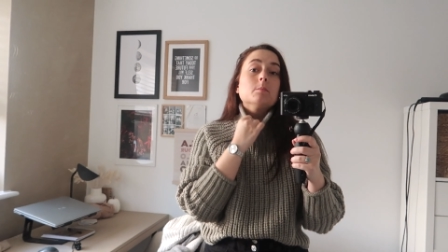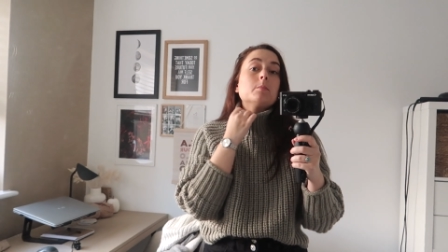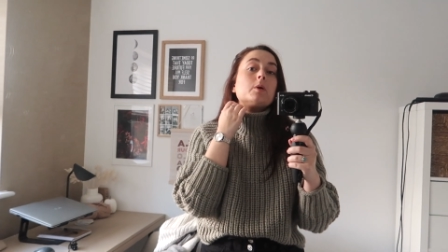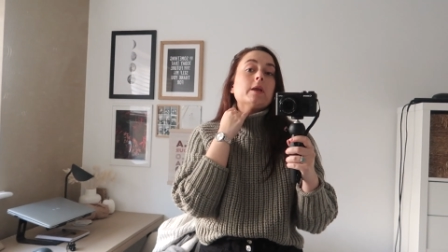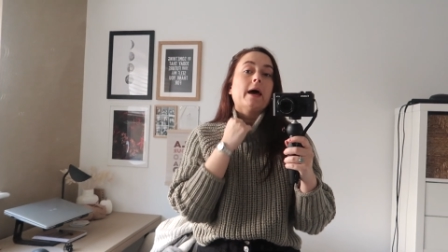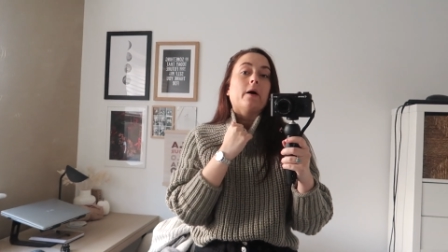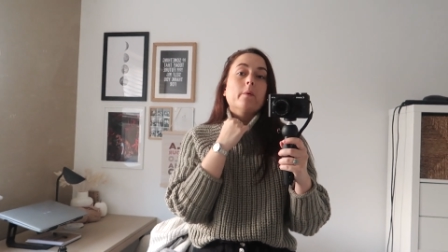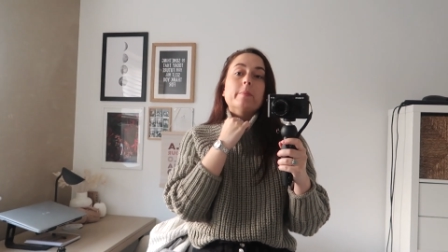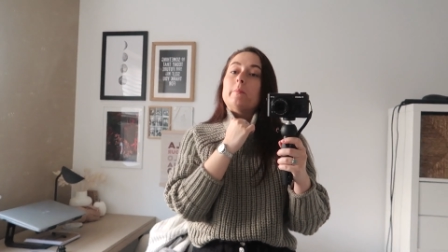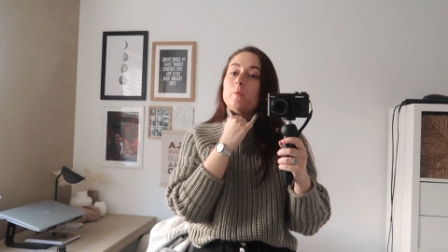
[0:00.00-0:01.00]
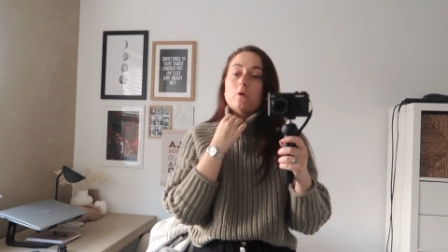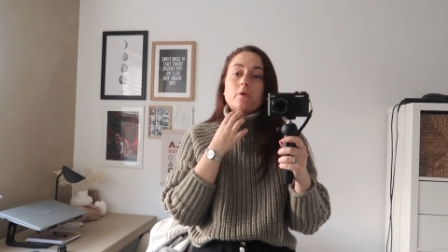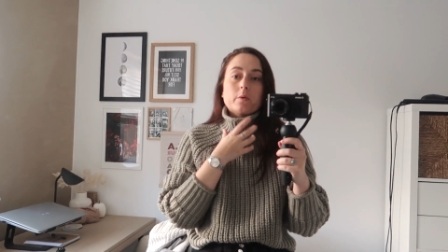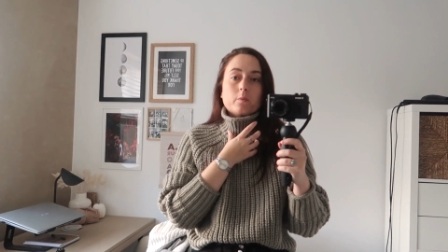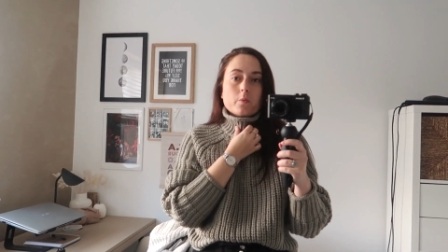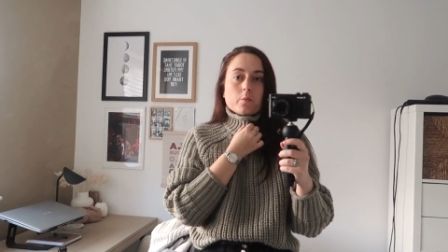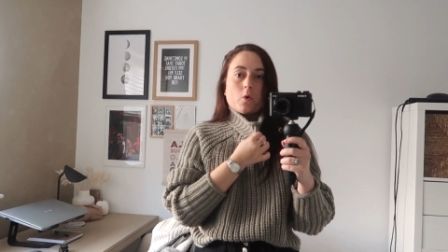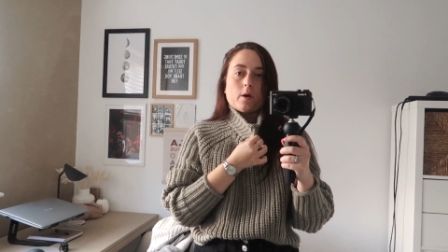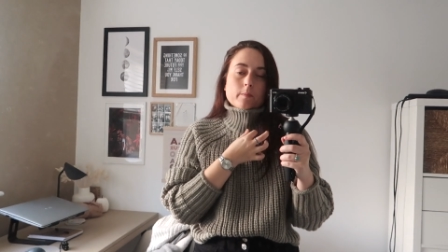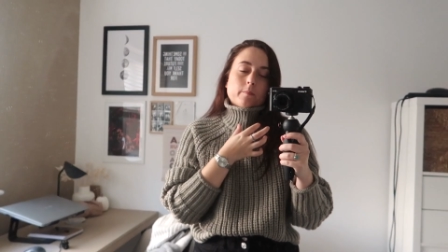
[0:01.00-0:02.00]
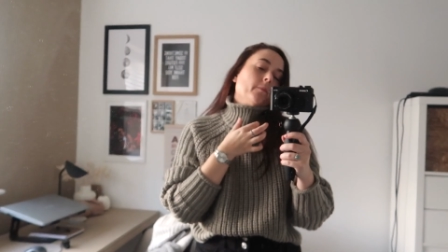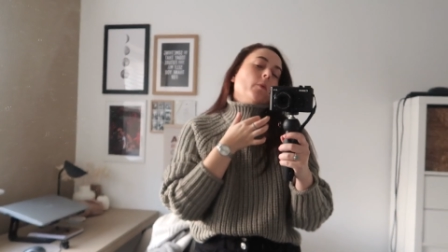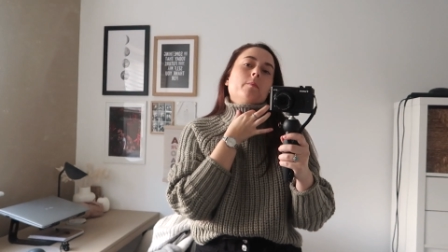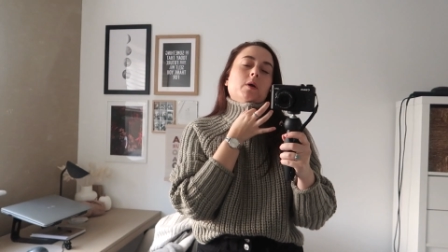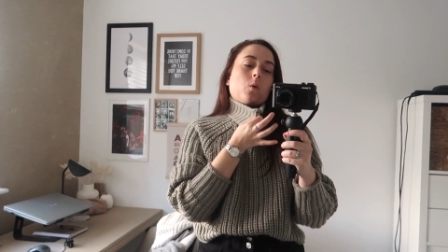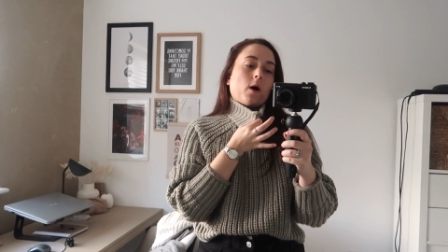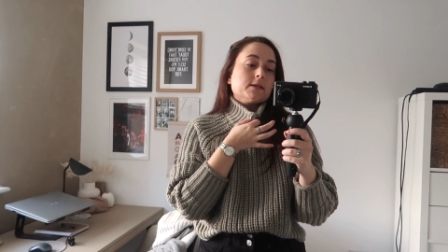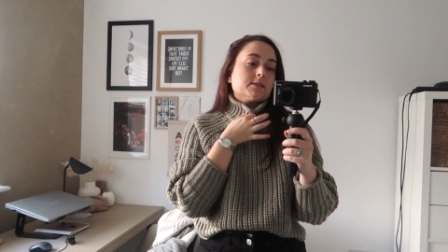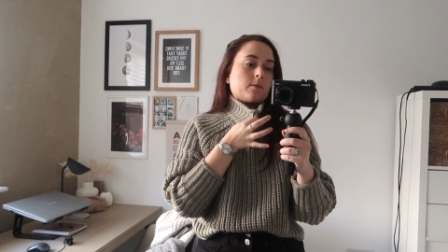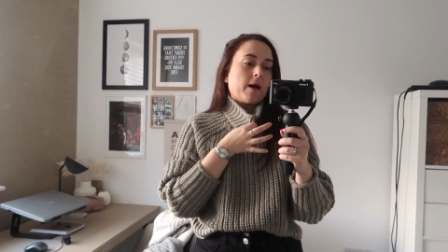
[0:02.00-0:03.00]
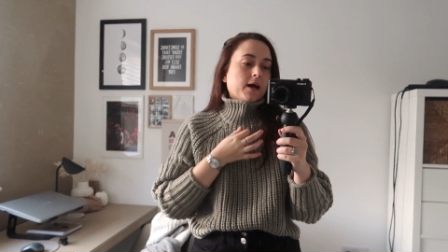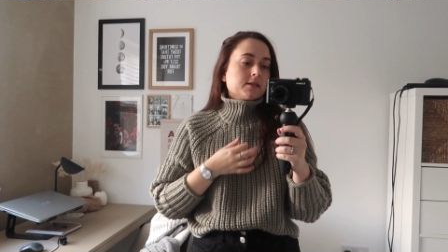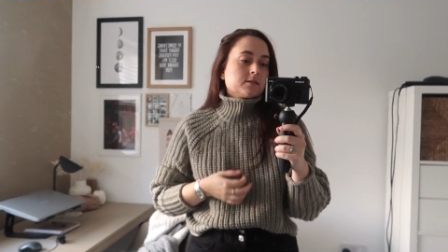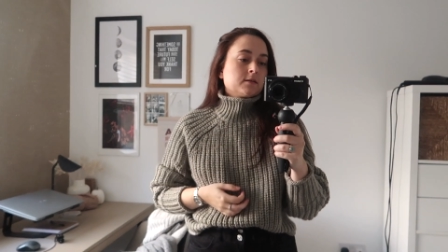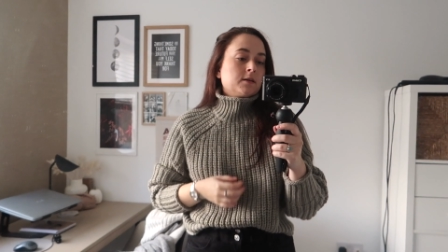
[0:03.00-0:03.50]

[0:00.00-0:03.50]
pull it out a bit more, it won't quite won't be quite so bad.